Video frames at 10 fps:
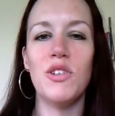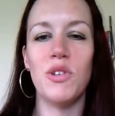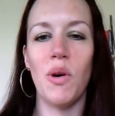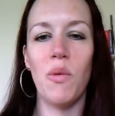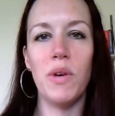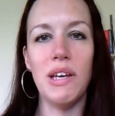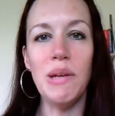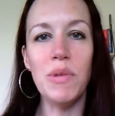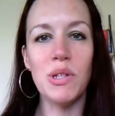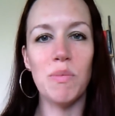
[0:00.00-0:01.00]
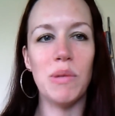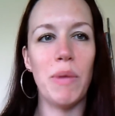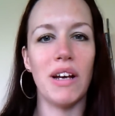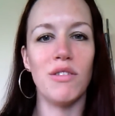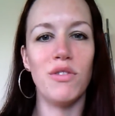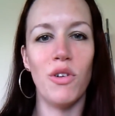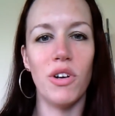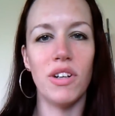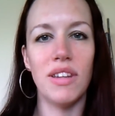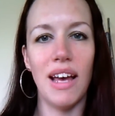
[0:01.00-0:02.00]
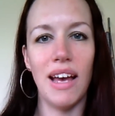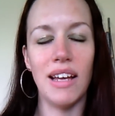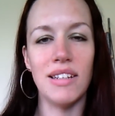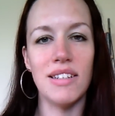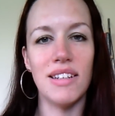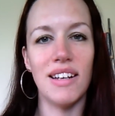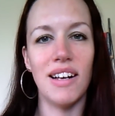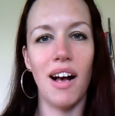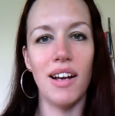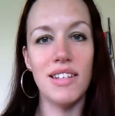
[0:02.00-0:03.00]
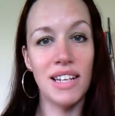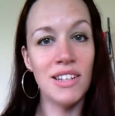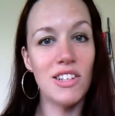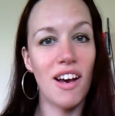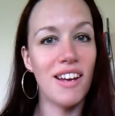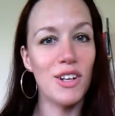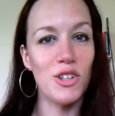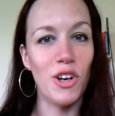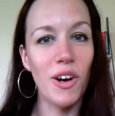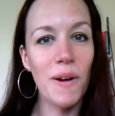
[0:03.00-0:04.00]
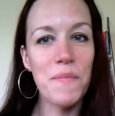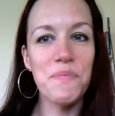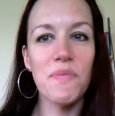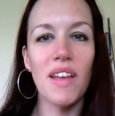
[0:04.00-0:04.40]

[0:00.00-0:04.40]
So we emailed a bit back and forth, and I sent tiger to her.